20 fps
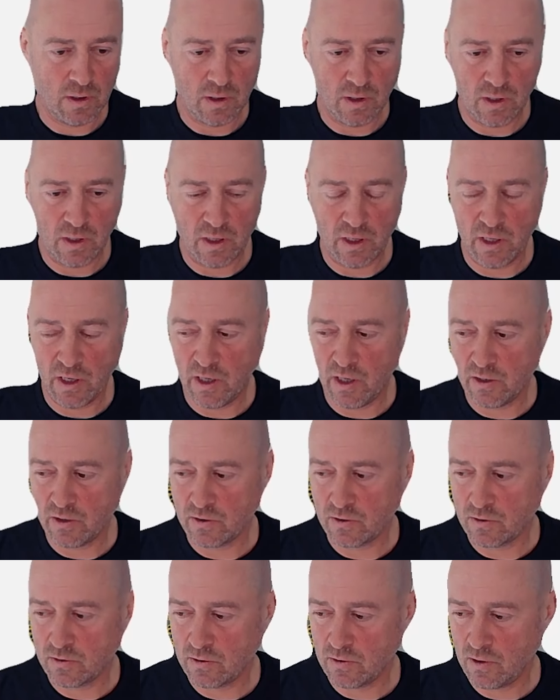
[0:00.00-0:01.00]
and
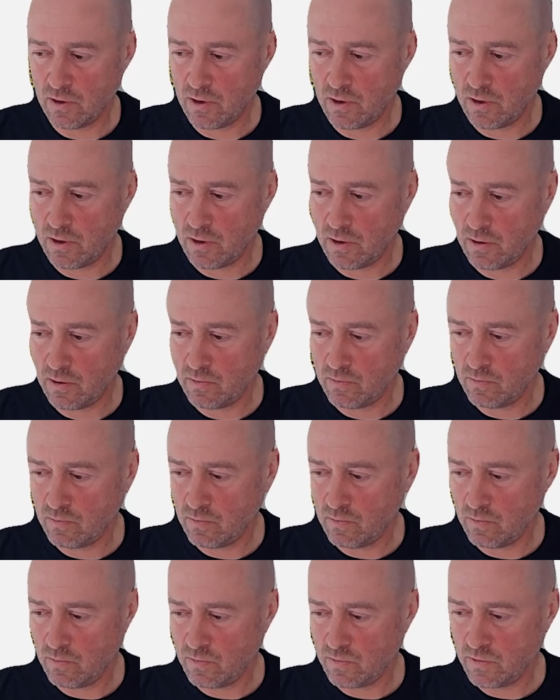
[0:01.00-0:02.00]

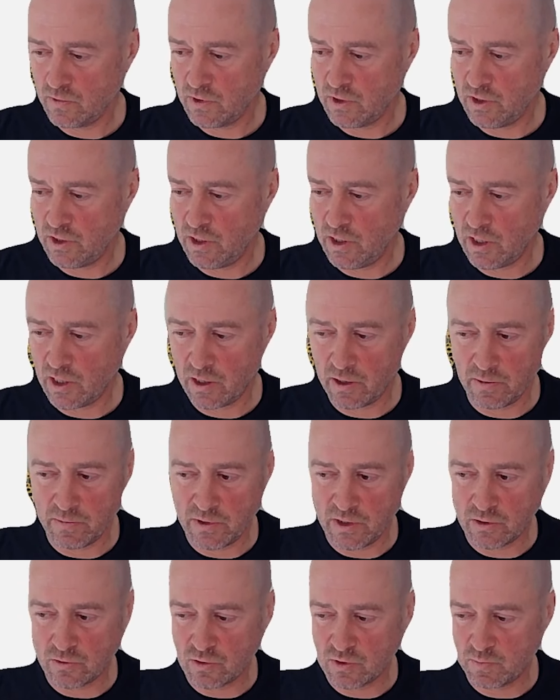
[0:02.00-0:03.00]
here I
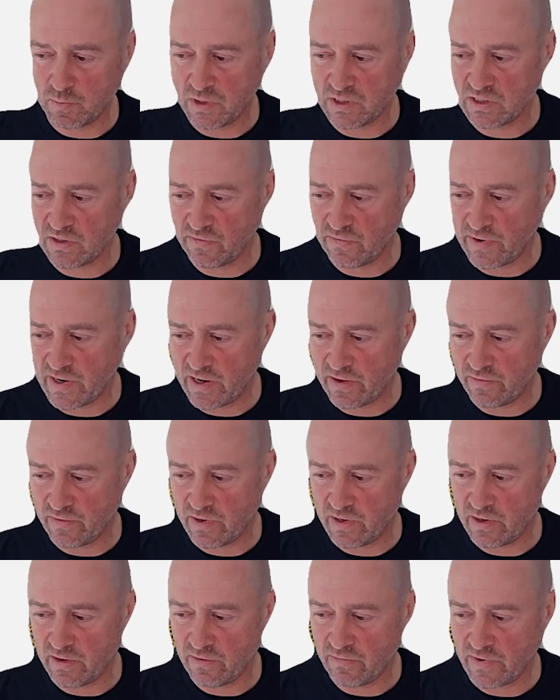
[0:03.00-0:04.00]
need to specify
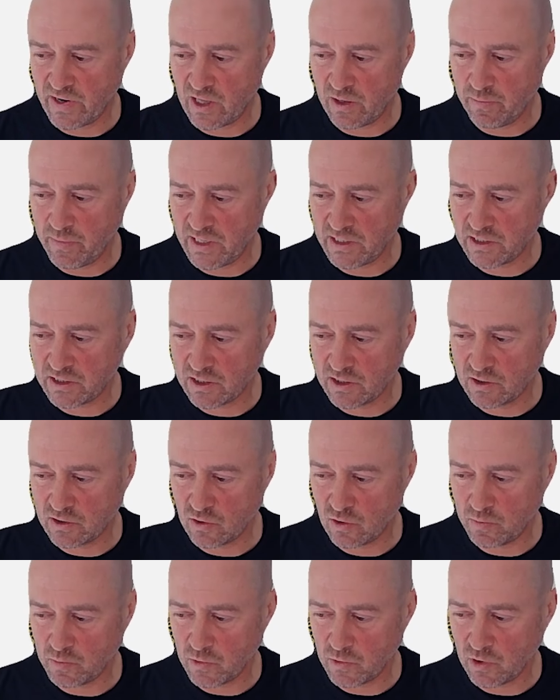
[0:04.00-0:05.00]
the file mask. So
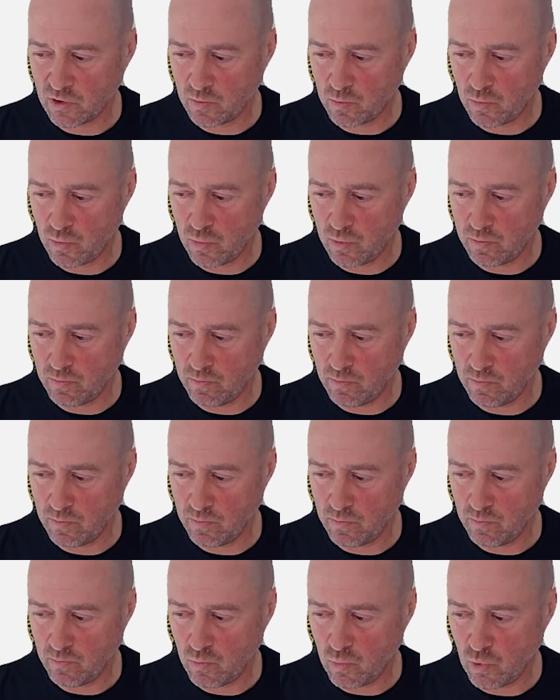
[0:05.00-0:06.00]
I'm going to
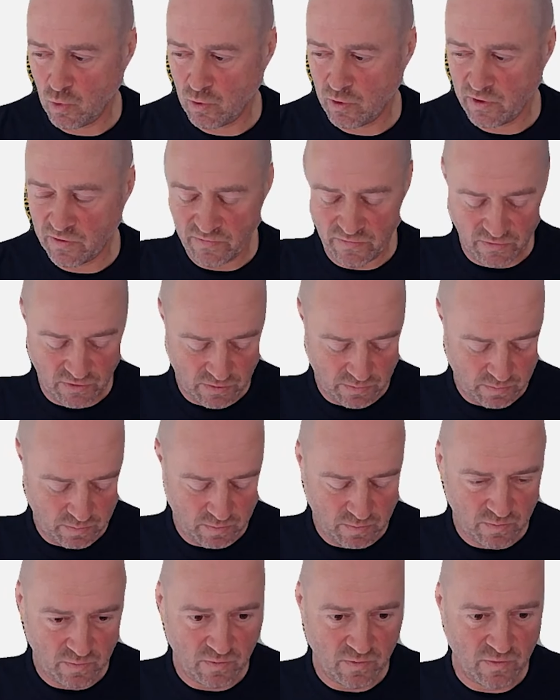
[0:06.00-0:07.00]
pull it from
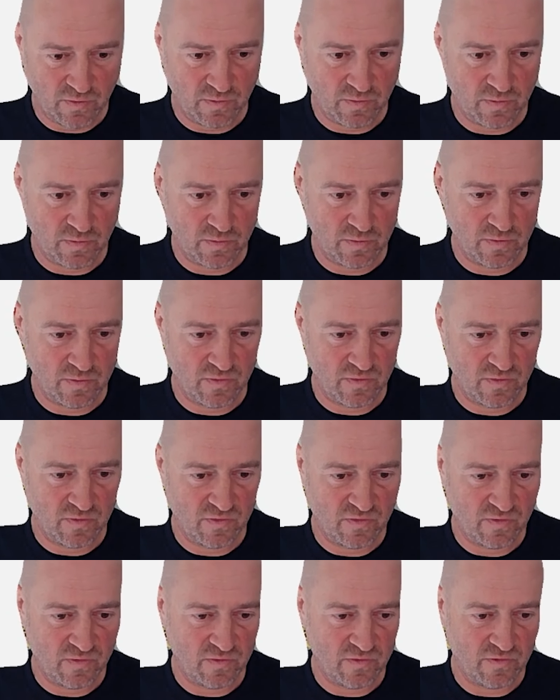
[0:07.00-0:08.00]

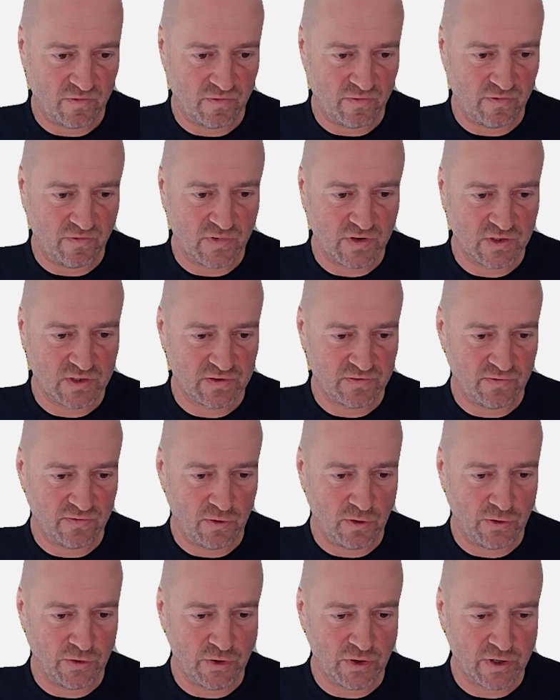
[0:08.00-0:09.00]
this
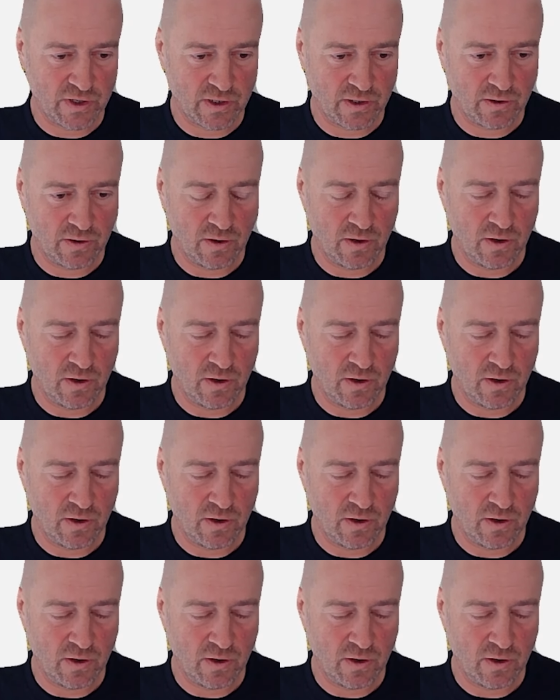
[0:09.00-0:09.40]
folder.